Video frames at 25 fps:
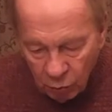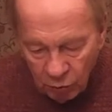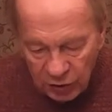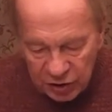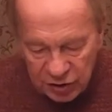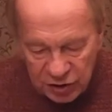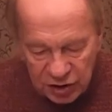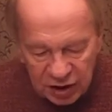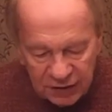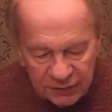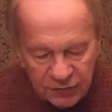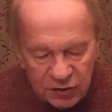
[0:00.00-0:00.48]

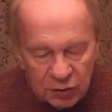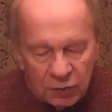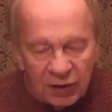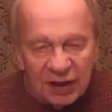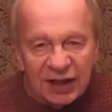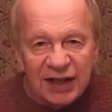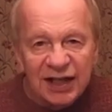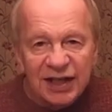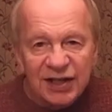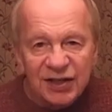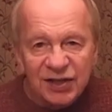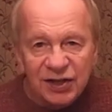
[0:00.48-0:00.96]
which gives
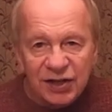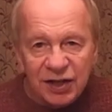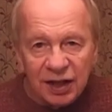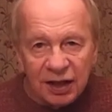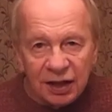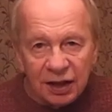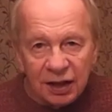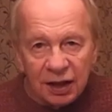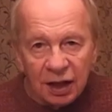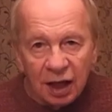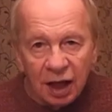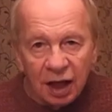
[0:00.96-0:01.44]
you a
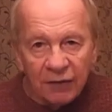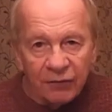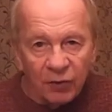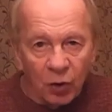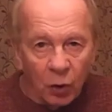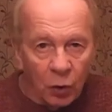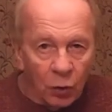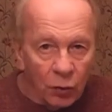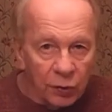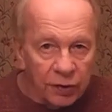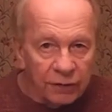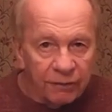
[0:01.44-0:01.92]
listing
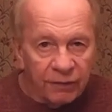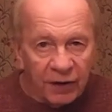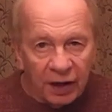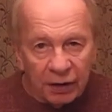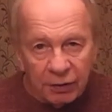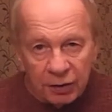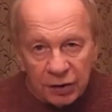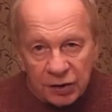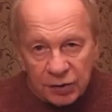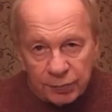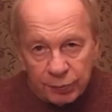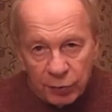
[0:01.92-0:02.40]
of all the
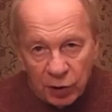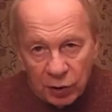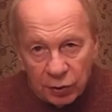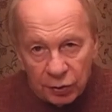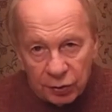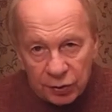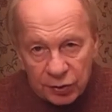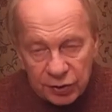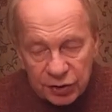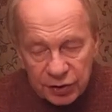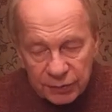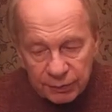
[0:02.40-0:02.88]
various
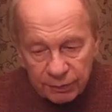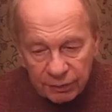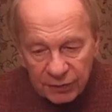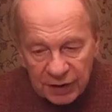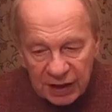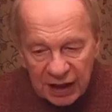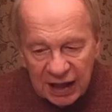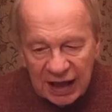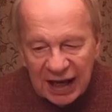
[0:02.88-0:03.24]
books.